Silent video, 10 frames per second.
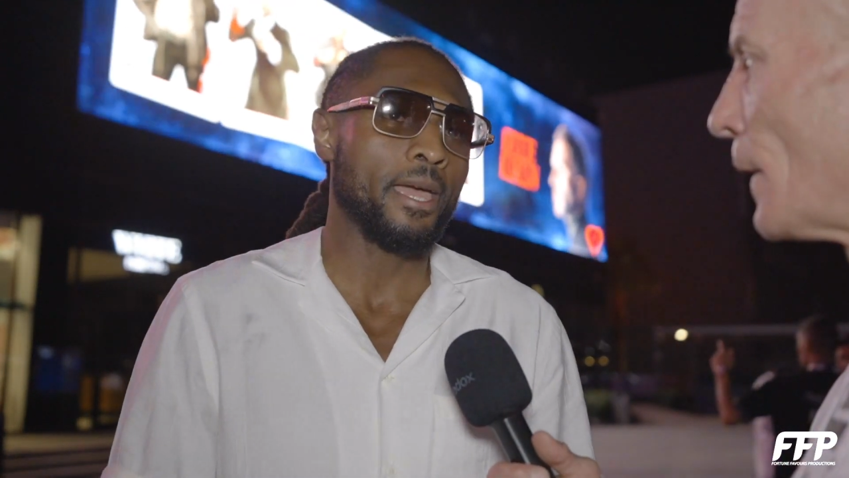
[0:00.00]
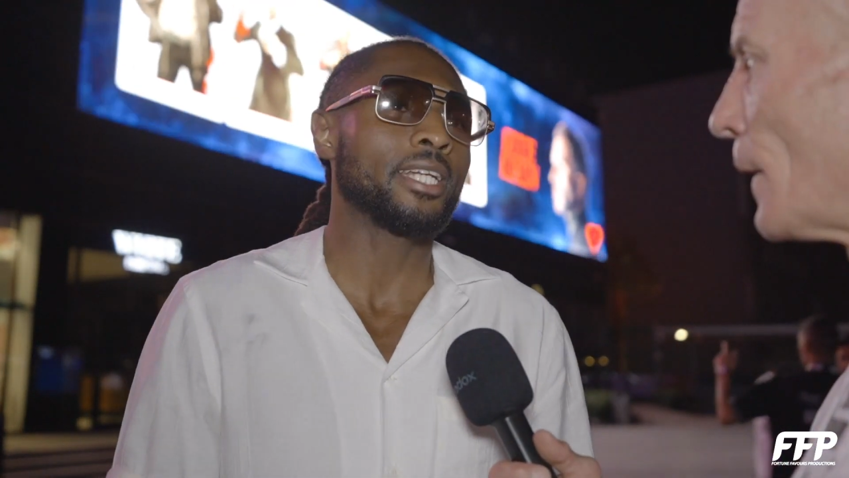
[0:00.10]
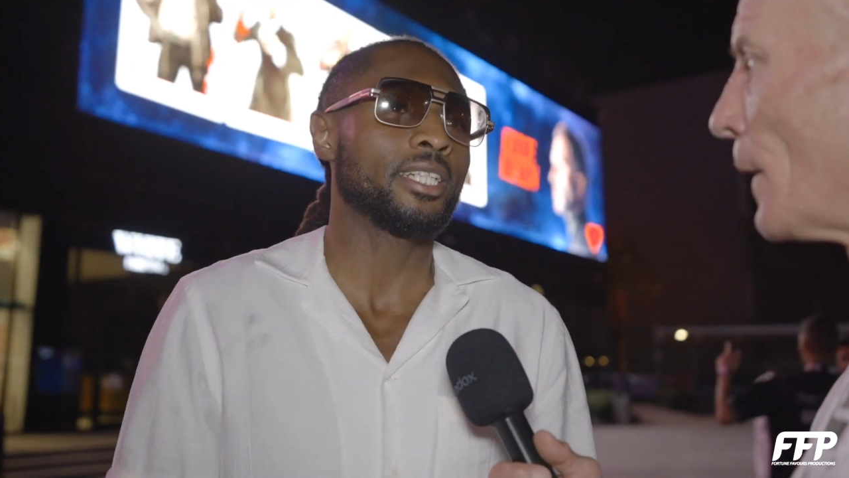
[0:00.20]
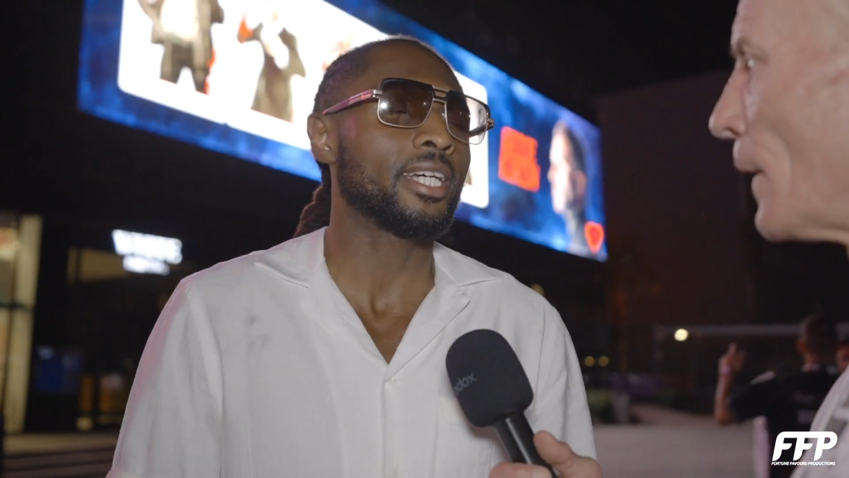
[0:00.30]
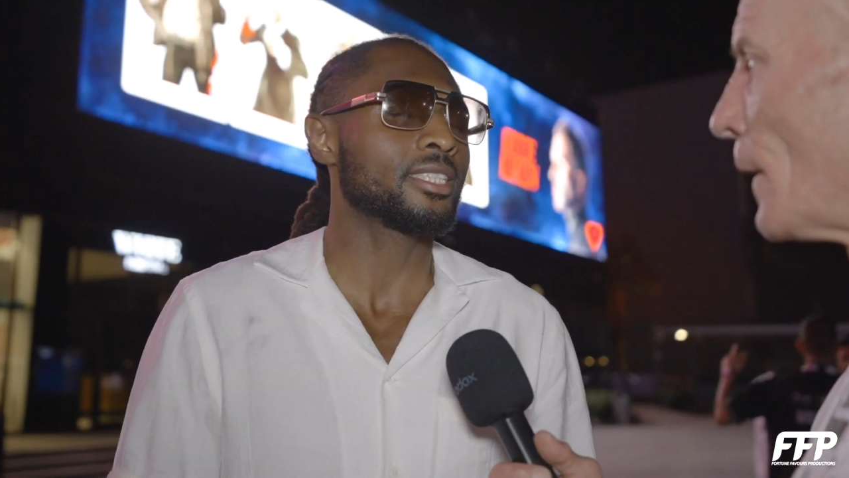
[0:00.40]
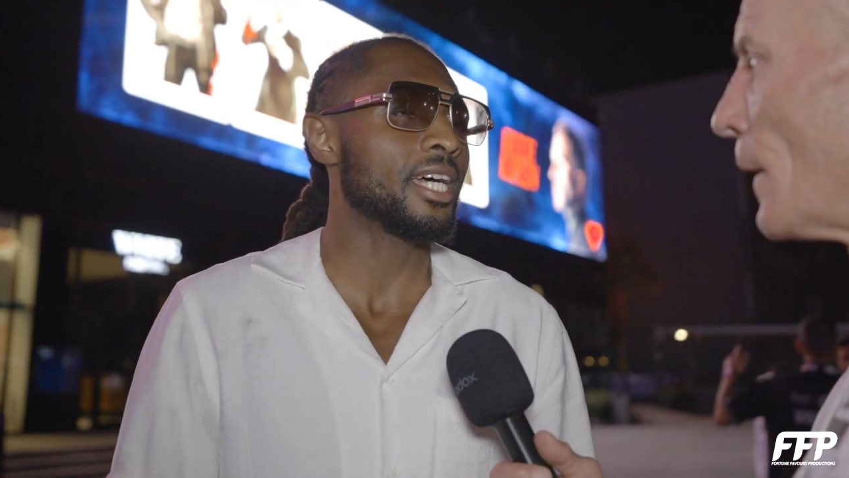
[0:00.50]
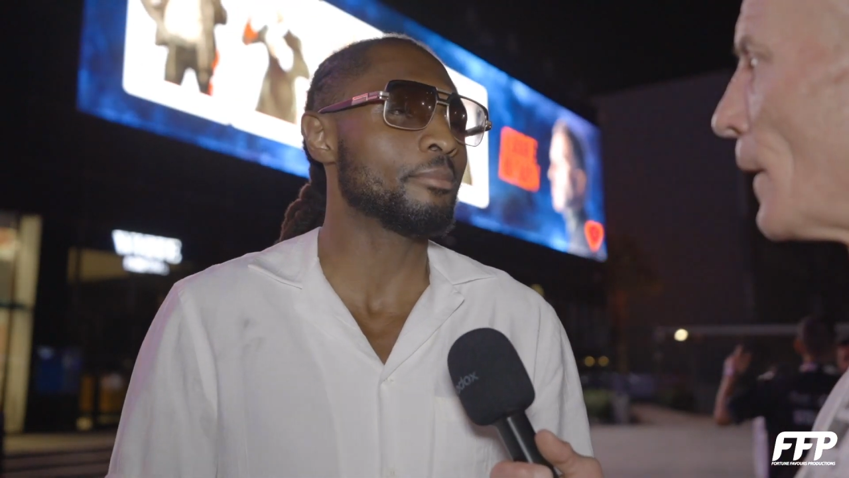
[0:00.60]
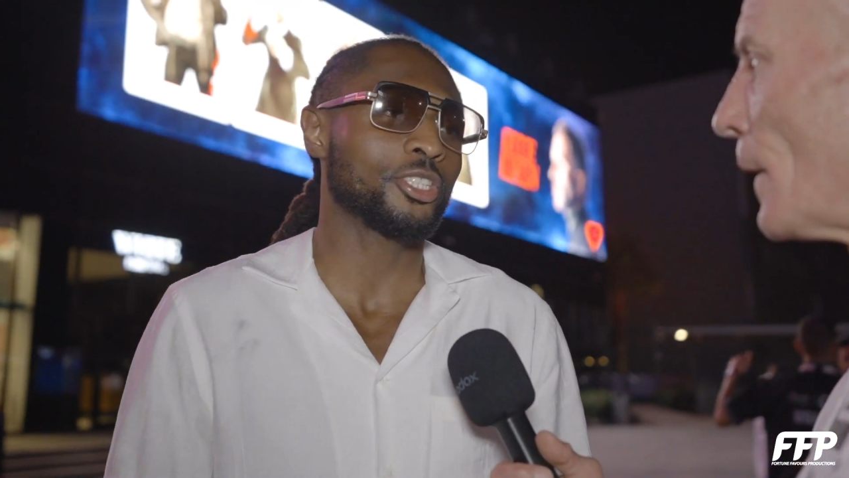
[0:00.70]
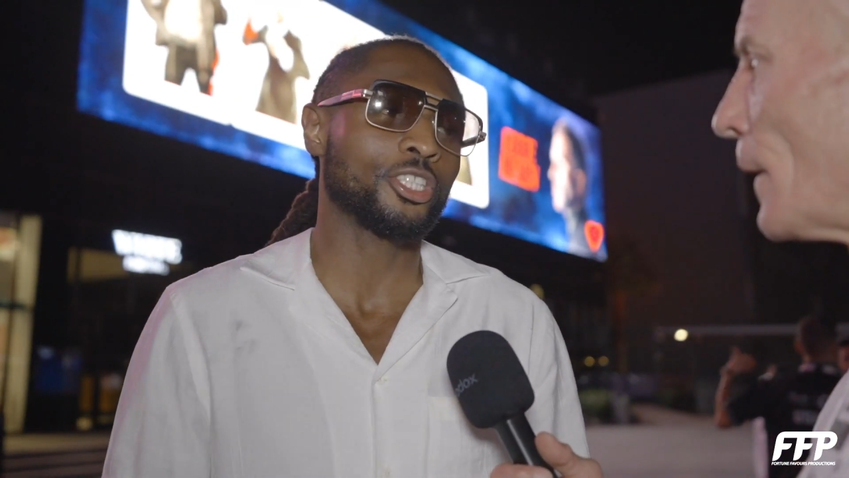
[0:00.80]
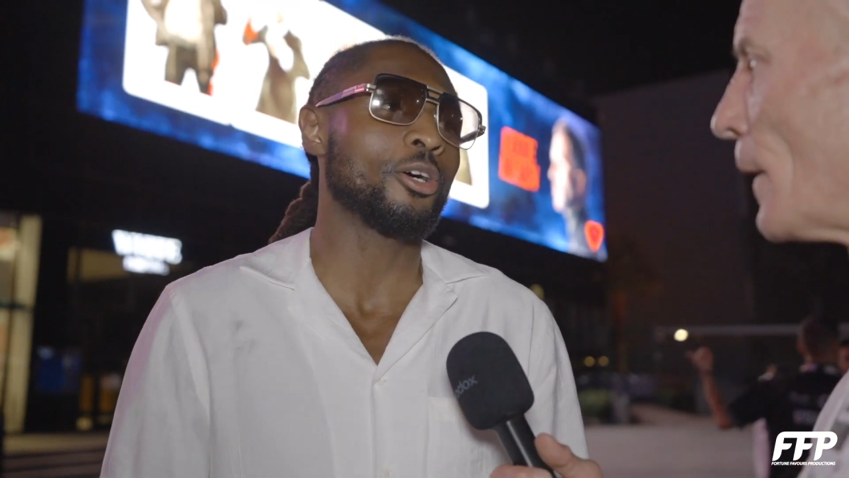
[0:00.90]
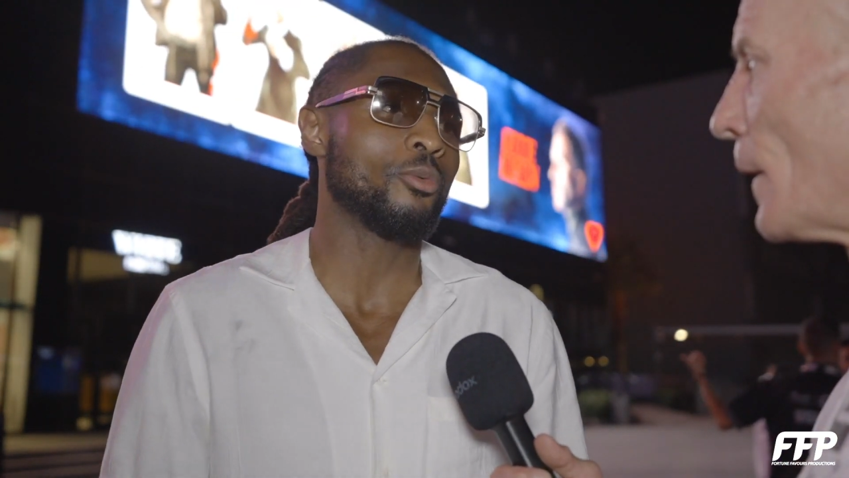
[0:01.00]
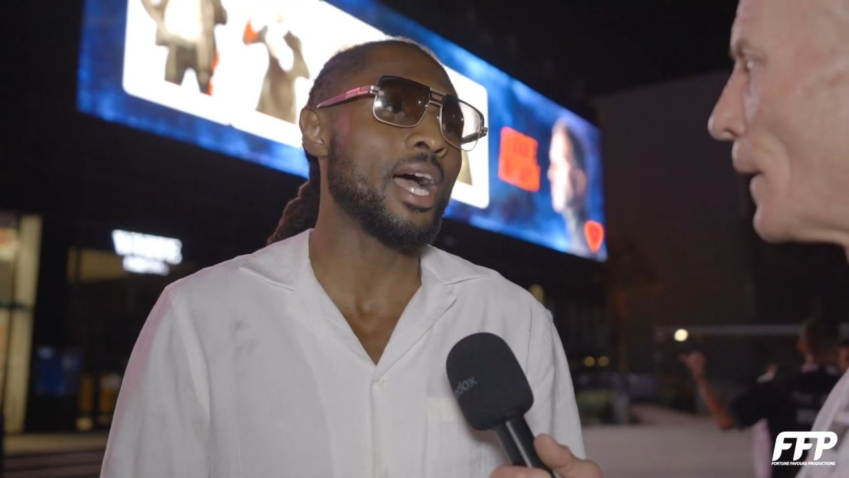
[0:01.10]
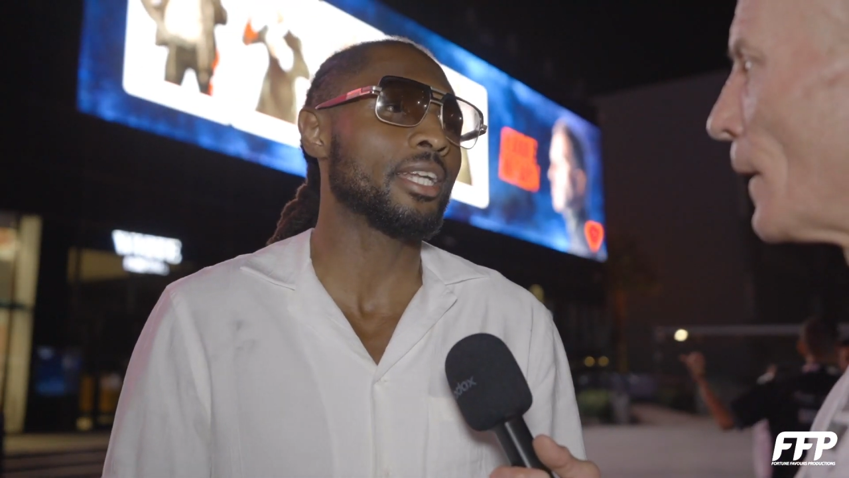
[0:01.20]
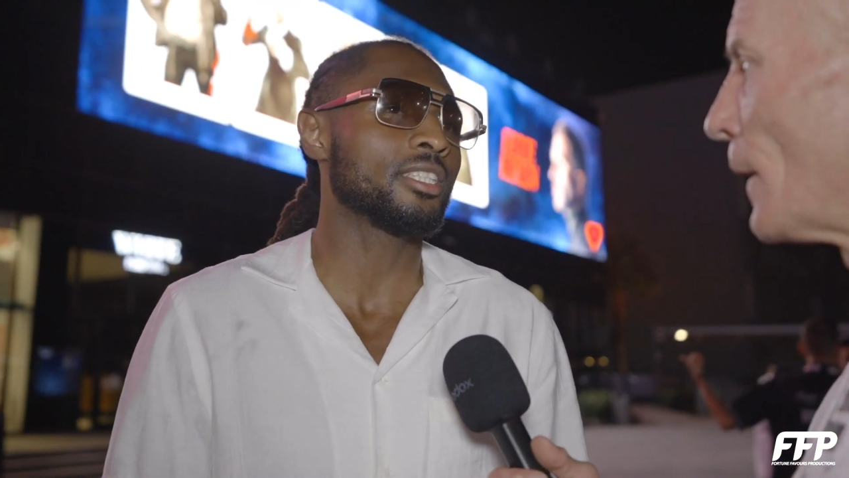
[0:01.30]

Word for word: and yeah, it's time to show why I